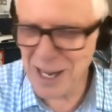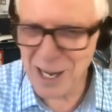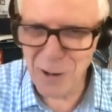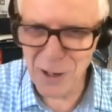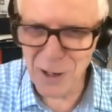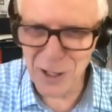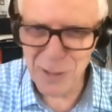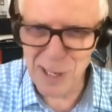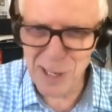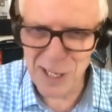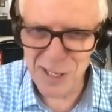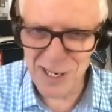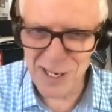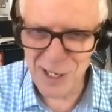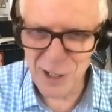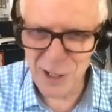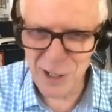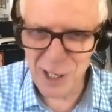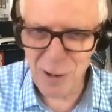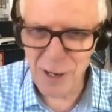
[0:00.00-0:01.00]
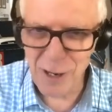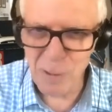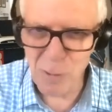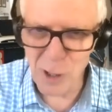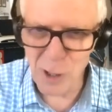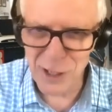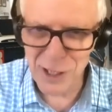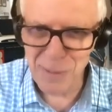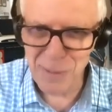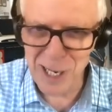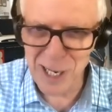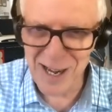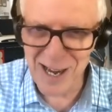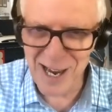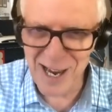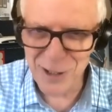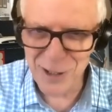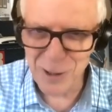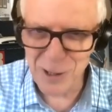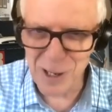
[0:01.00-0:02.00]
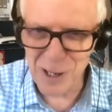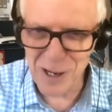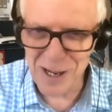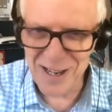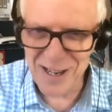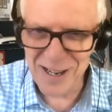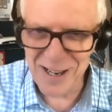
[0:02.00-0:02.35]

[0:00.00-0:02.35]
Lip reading: aerospace engineering, wants to be an astronaut,